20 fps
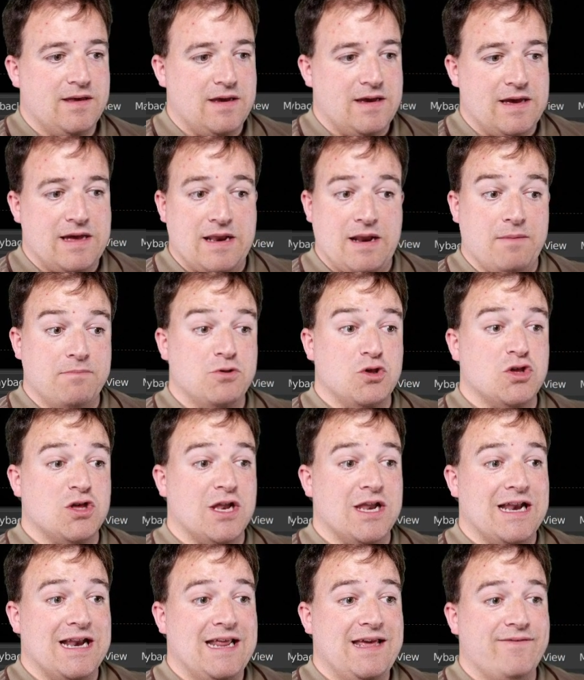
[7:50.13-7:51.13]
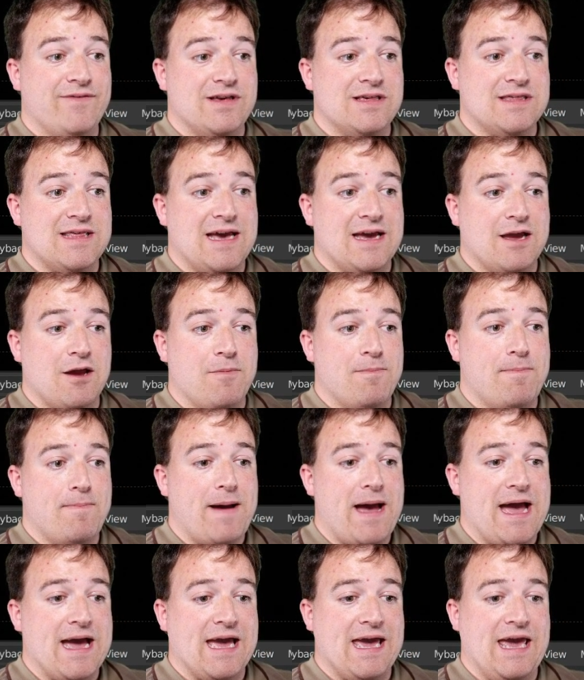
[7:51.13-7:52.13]
And I'm just going to leave it as that, go
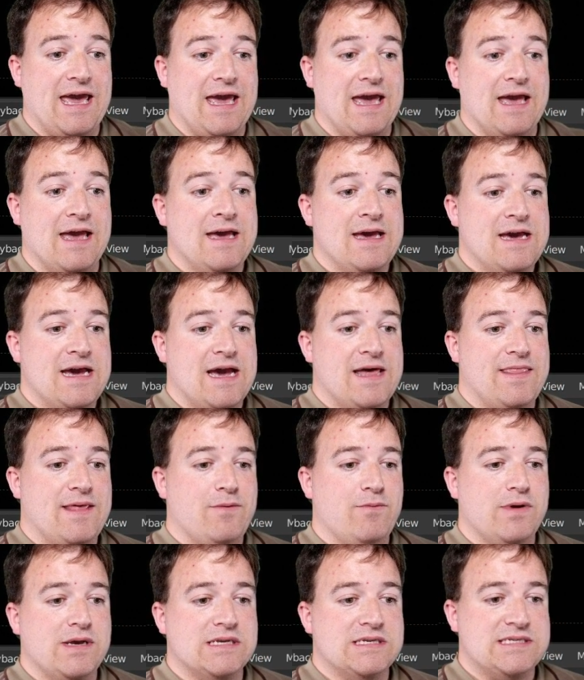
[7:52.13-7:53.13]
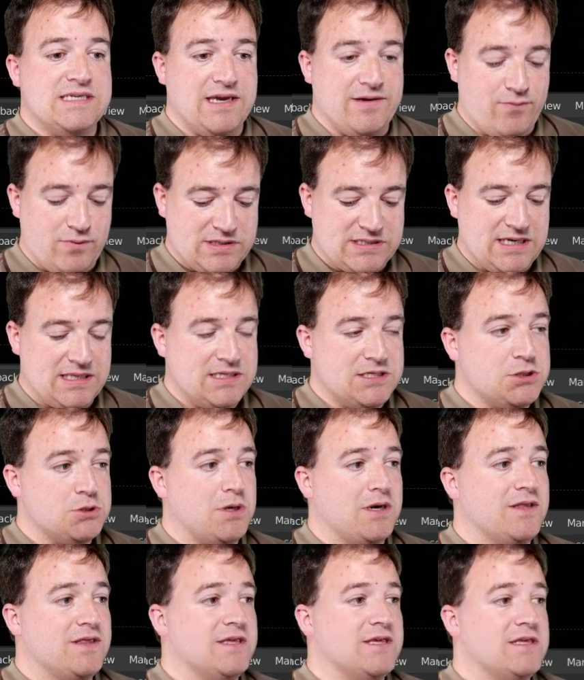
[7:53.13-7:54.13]
back here, and then we can see if we set the
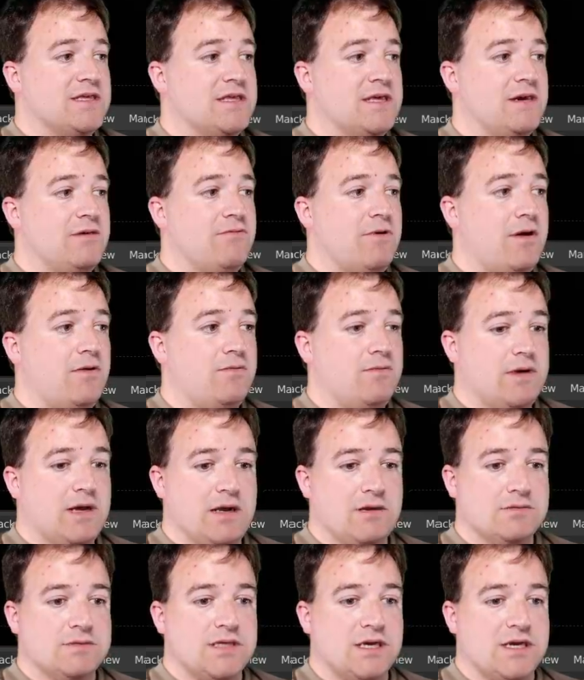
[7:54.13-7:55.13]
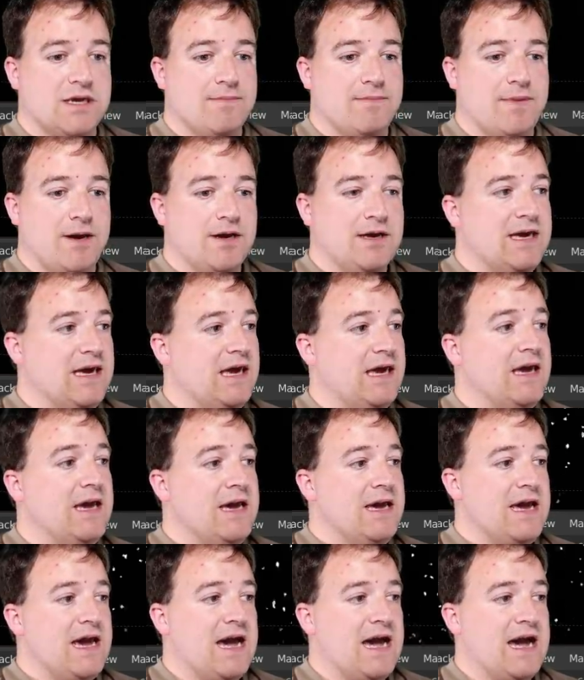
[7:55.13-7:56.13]
strength at 0, it looks like a monkey,
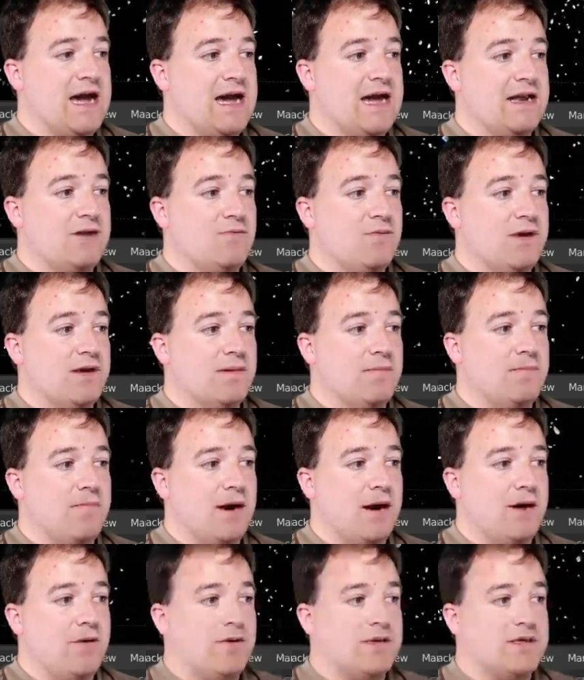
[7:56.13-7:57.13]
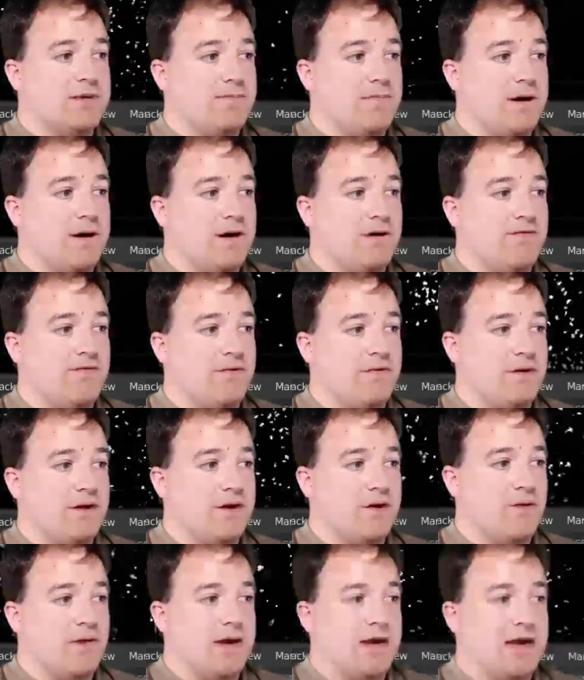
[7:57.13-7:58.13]
and we can blow it apart very
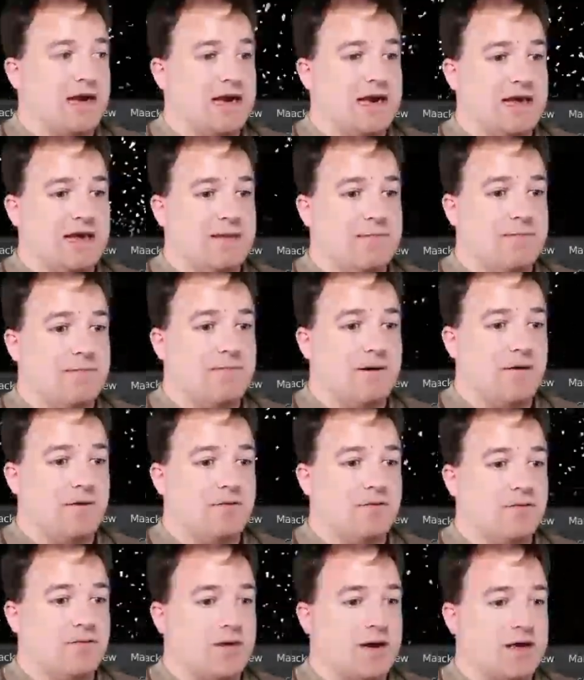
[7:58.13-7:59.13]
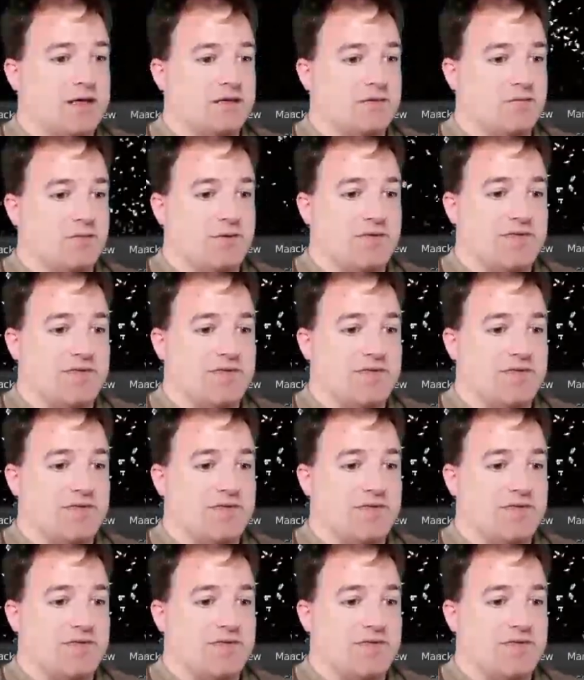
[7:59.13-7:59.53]
quickly both ways with